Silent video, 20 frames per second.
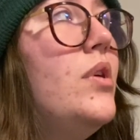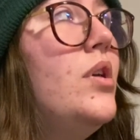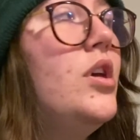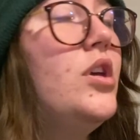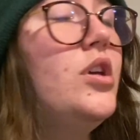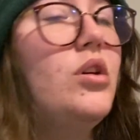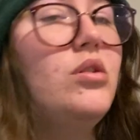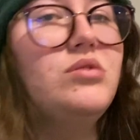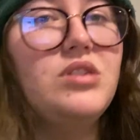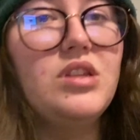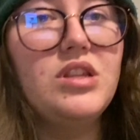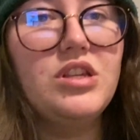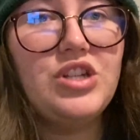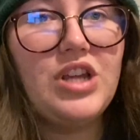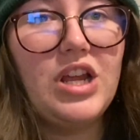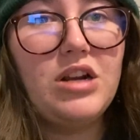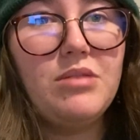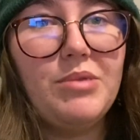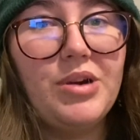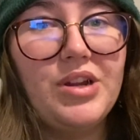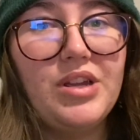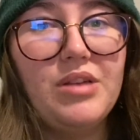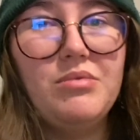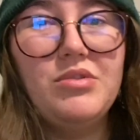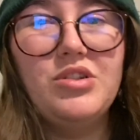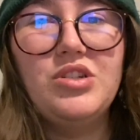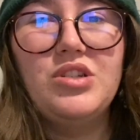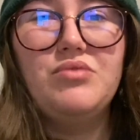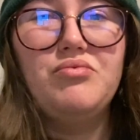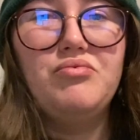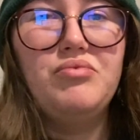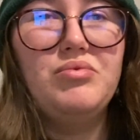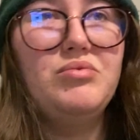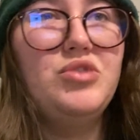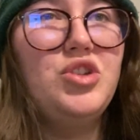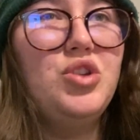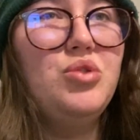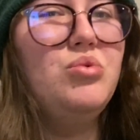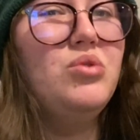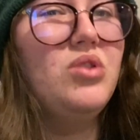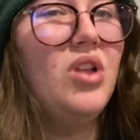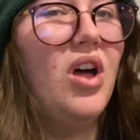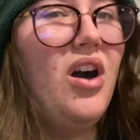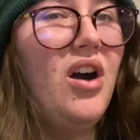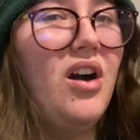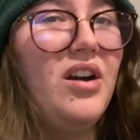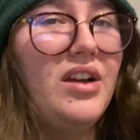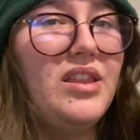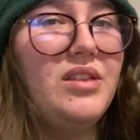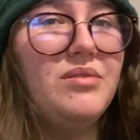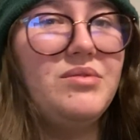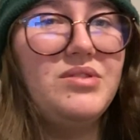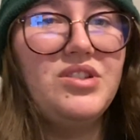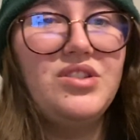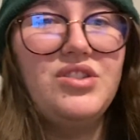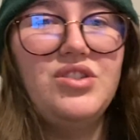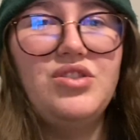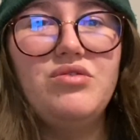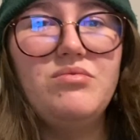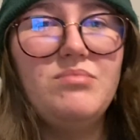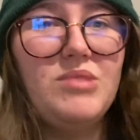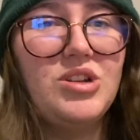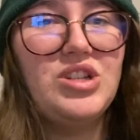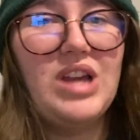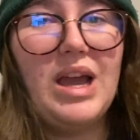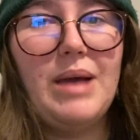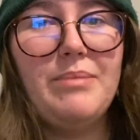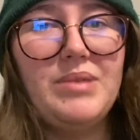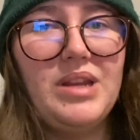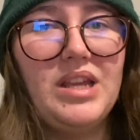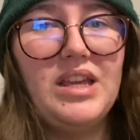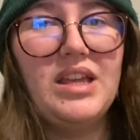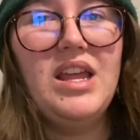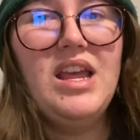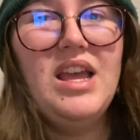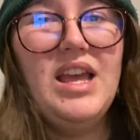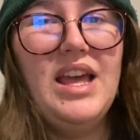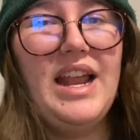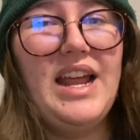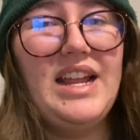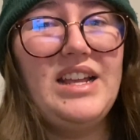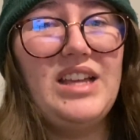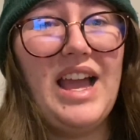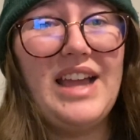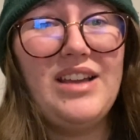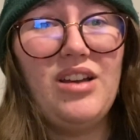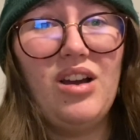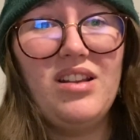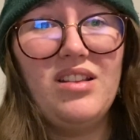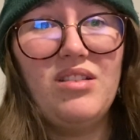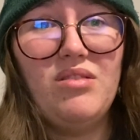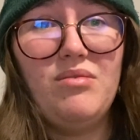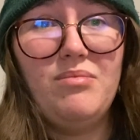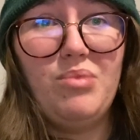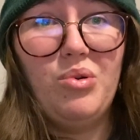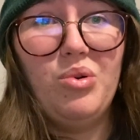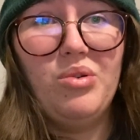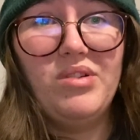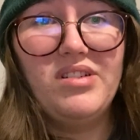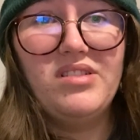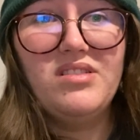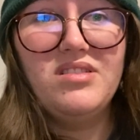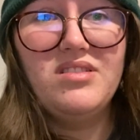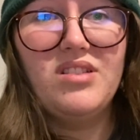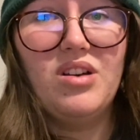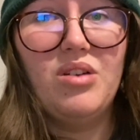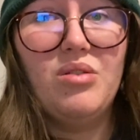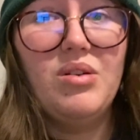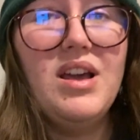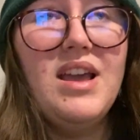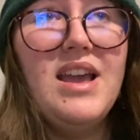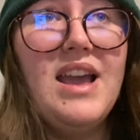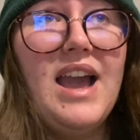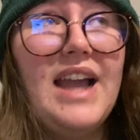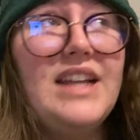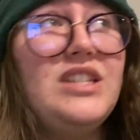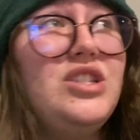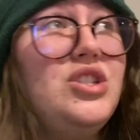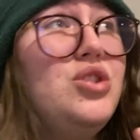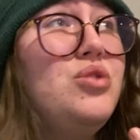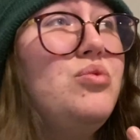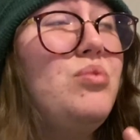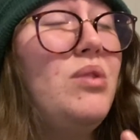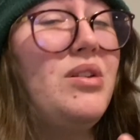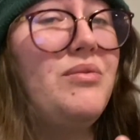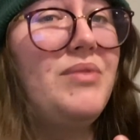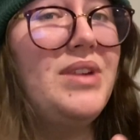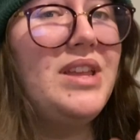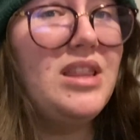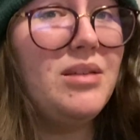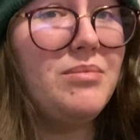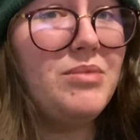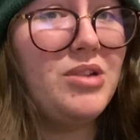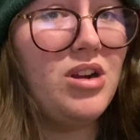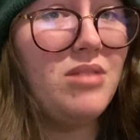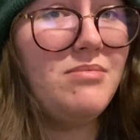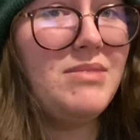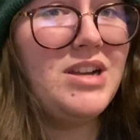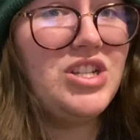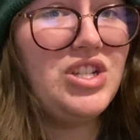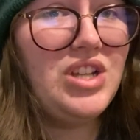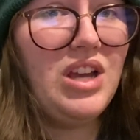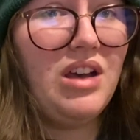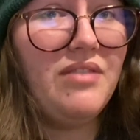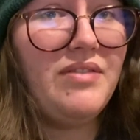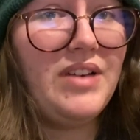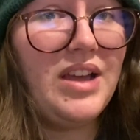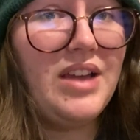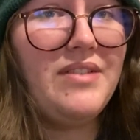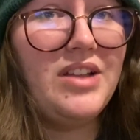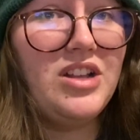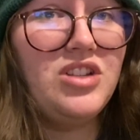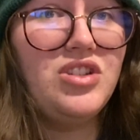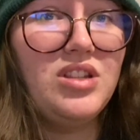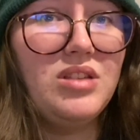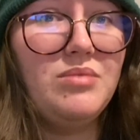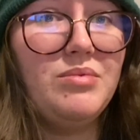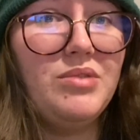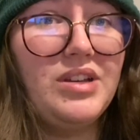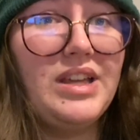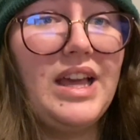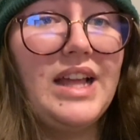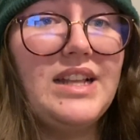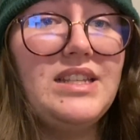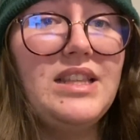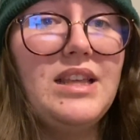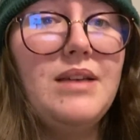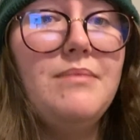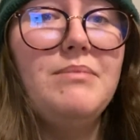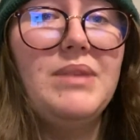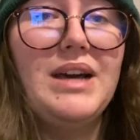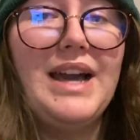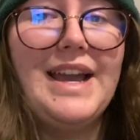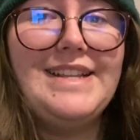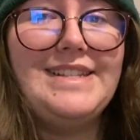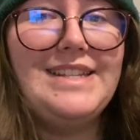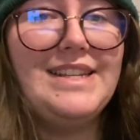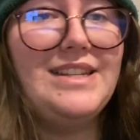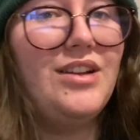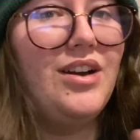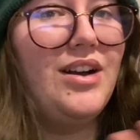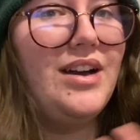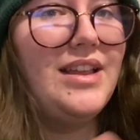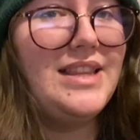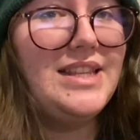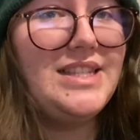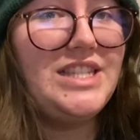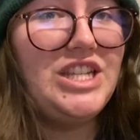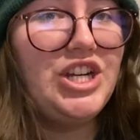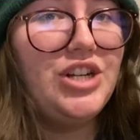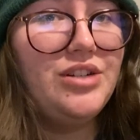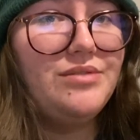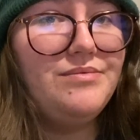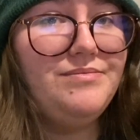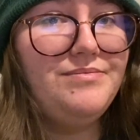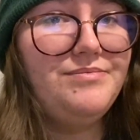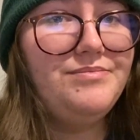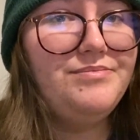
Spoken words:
Ghost of the Shadow Market were just too long, and there was just too much happening. I got a little bored, so I do want to read them. They're on my shelf. I eventually will get to them, but I did not this year.